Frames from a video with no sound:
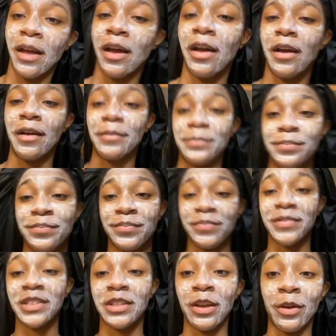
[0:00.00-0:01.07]

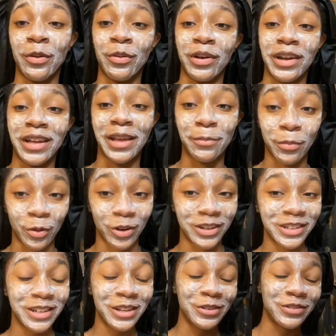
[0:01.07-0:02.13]
So
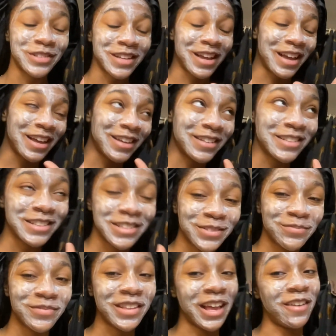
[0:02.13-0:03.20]
important news,
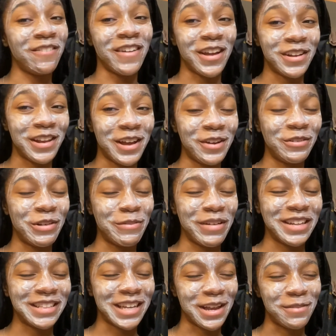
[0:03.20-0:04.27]
guys. I found out what
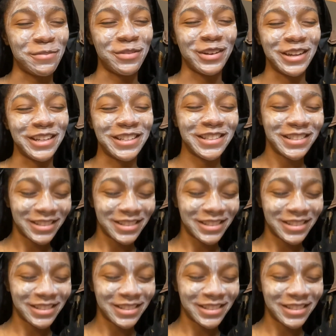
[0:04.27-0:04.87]
my type was.